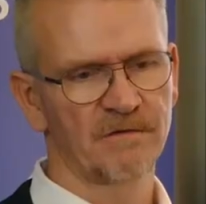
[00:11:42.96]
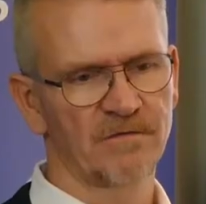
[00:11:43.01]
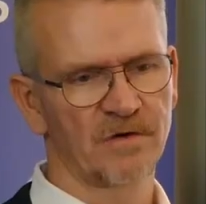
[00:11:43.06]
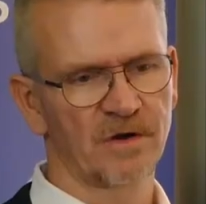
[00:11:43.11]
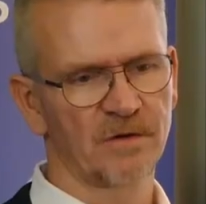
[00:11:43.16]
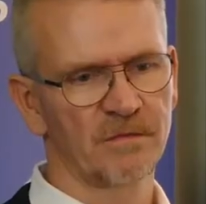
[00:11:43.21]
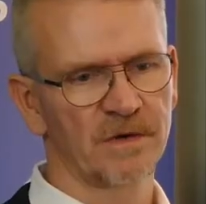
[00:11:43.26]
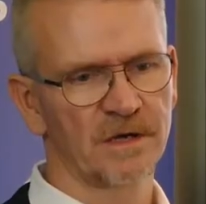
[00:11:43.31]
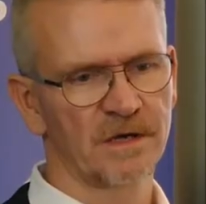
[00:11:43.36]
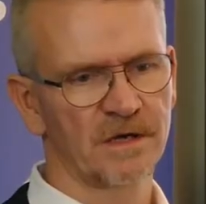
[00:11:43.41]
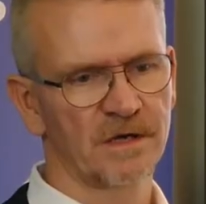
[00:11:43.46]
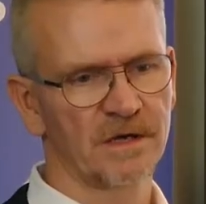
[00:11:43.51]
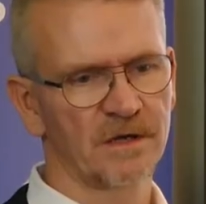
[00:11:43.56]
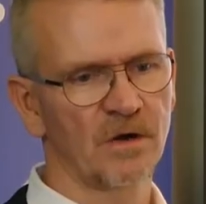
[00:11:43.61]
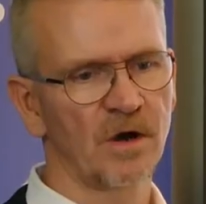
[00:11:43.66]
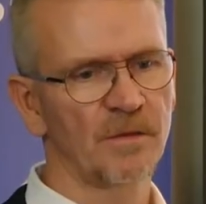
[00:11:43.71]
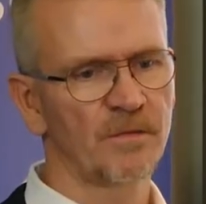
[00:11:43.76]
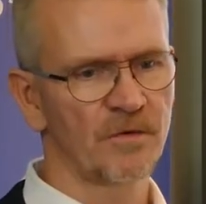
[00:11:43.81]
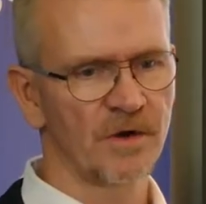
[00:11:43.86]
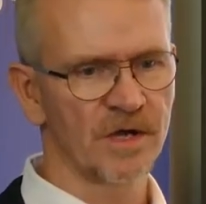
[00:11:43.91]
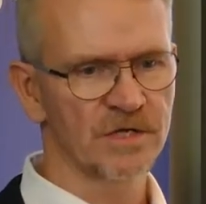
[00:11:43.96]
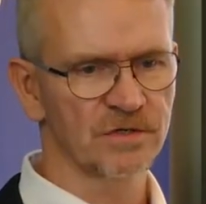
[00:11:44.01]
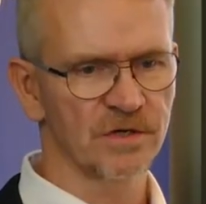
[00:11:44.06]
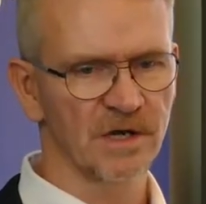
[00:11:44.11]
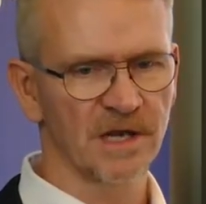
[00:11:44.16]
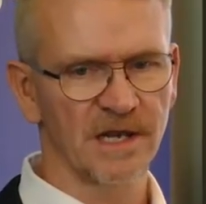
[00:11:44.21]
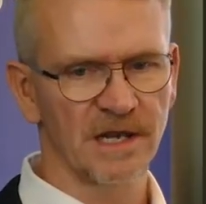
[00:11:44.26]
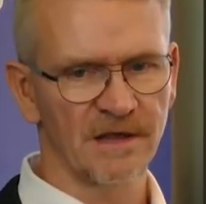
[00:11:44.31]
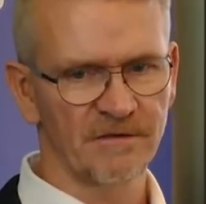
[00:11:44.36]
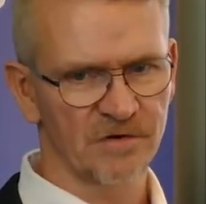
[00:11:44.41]
from an operational
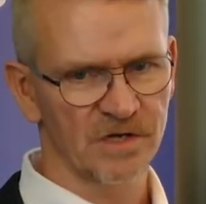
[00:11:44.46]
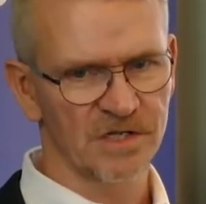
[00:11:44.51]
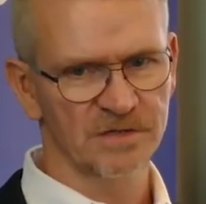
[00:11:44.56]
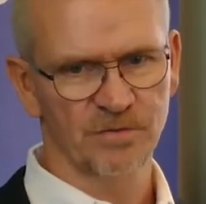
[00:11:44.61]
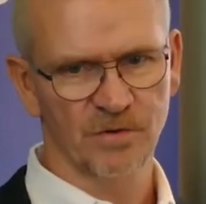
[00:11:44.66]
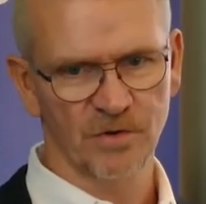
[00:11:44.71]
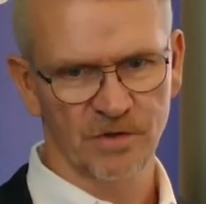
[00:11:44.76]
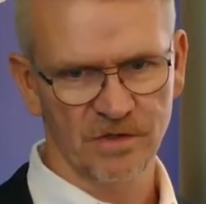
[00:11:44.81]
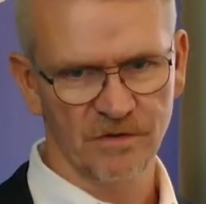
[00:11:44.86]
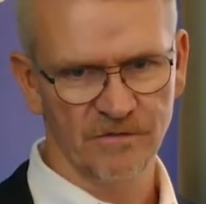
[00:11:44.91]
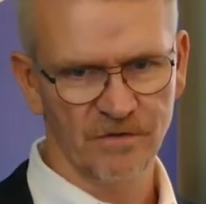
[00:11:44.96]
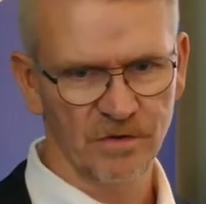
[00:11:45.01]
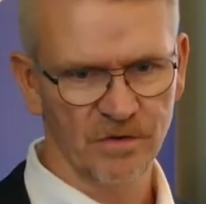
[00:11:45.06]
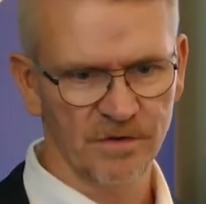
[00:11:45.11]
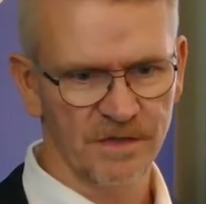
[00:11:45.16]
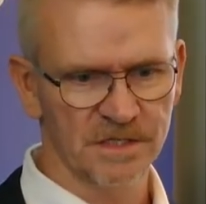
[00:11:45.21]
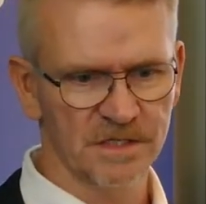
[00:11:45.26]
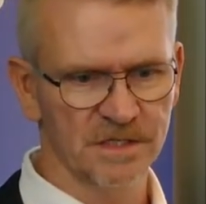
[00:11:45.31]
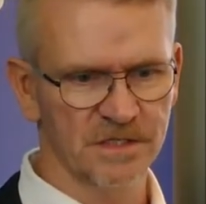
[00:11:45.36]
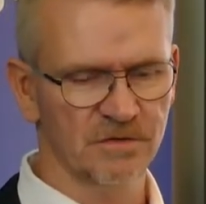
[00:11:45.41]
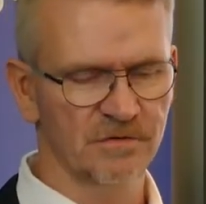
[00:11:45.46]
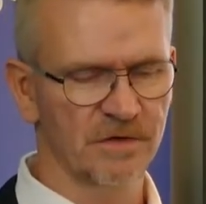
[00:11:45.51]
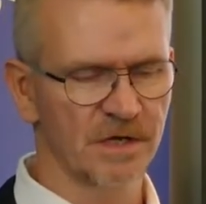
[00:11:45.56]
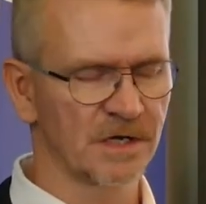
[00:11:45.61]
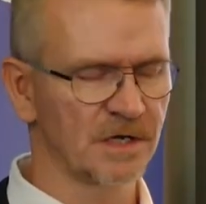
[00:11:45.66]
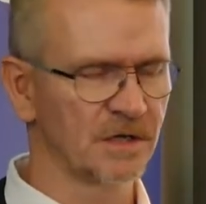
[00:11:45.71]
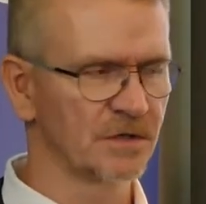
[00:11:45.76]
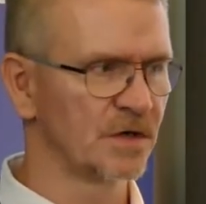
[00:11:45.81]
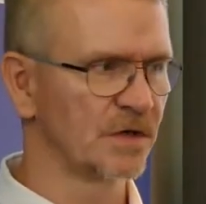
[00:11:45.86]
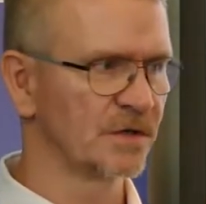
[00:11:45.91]
leverage point of view, this is
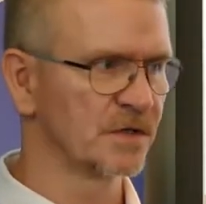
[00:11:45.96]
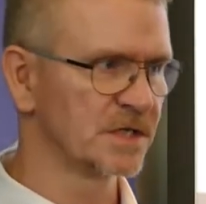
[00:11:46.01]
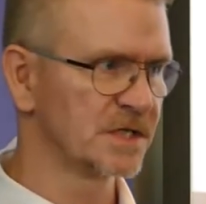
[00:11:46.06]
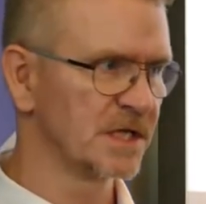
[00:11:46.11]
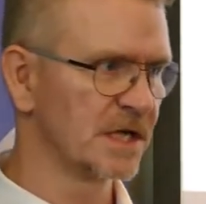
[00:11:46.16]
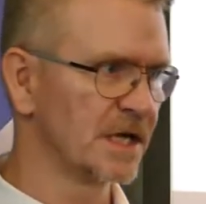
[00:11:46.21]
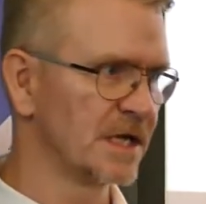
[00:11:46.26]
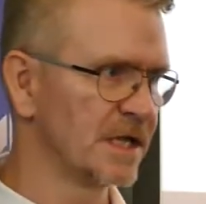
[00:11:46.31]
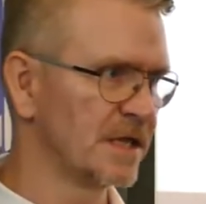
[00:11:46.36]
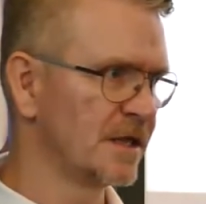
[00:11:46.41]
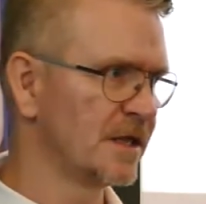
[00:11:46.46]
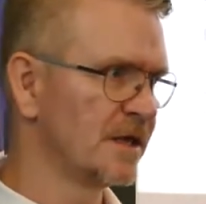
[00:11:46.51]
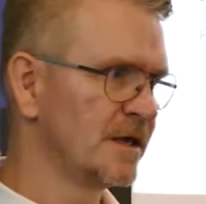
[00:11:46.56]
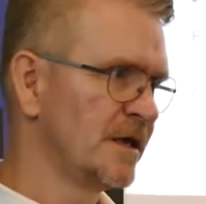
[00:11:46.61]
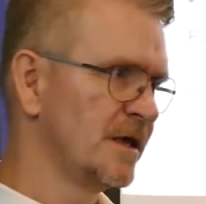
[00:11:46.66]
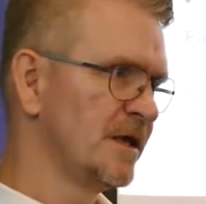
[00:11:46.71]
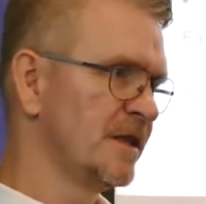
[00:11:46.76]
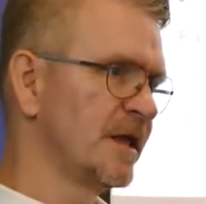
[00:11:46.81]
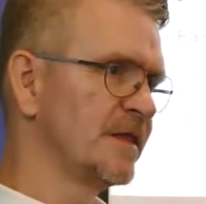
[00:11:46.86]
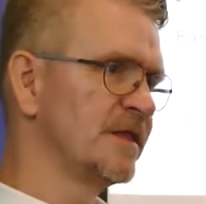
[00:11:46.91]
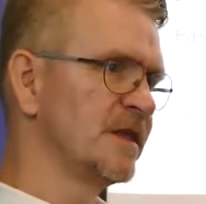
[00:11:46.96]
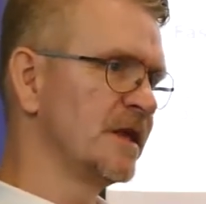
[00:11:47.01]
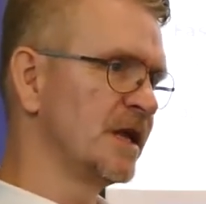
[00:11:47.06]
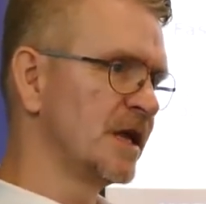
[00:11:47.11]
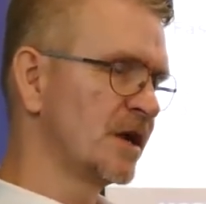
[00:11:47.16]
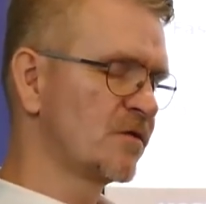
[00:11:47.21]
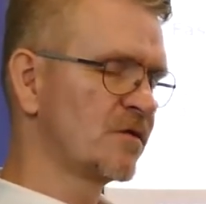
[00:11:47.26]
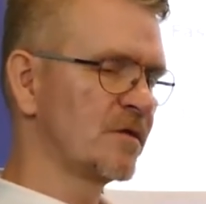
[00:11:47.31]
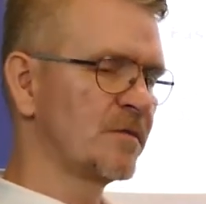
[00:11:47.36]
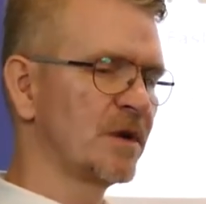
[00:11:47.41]
critical to understand that the
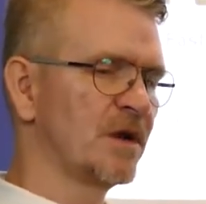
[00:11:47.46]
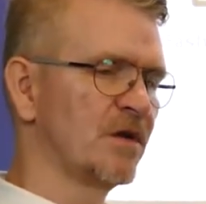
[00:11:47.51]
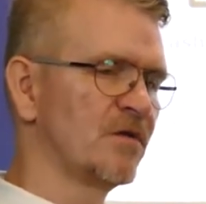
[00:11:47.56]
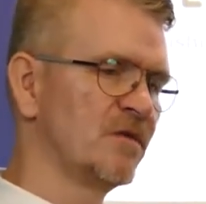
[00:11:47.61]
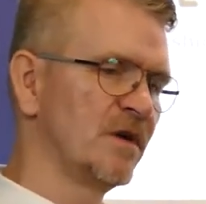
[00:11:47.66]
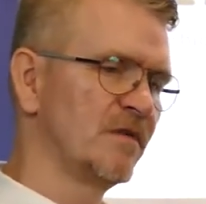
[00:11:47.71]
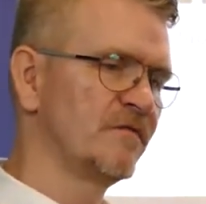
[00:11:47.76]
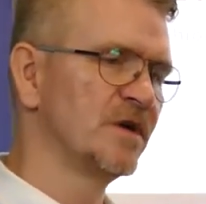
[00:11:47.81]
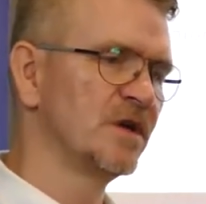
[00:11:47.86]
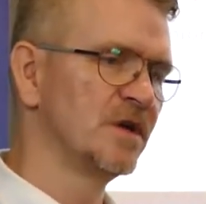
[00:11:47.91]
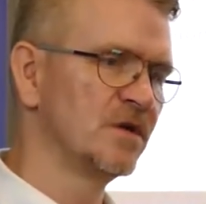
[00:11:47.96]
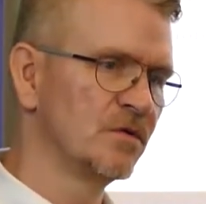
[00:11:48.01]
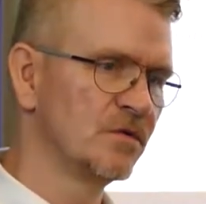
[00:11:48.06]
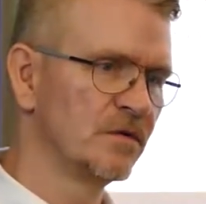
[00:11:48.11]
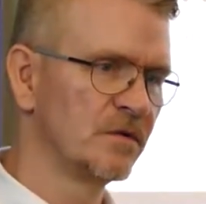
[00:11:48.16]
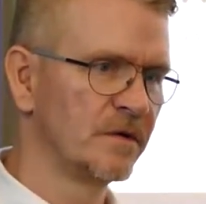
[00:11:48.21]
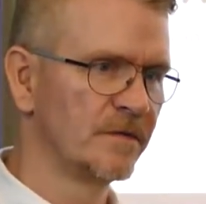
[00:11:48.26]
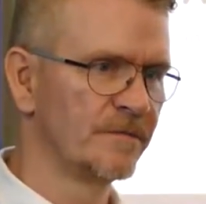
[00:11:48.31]
incremental revenue